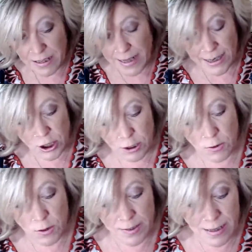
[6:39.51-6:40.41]
That
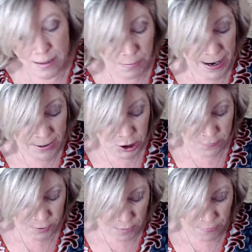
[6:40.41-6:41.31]
Joker's in the past.
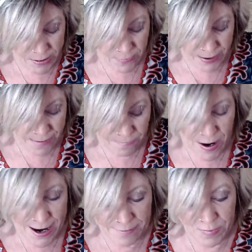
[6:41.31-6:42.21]
You've got rid of it,
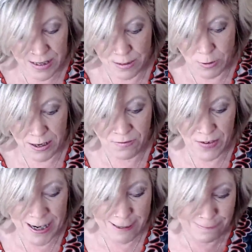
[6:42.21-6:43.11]
right? That's what I
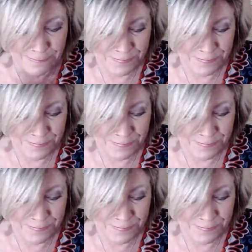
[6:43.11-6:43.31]
feel.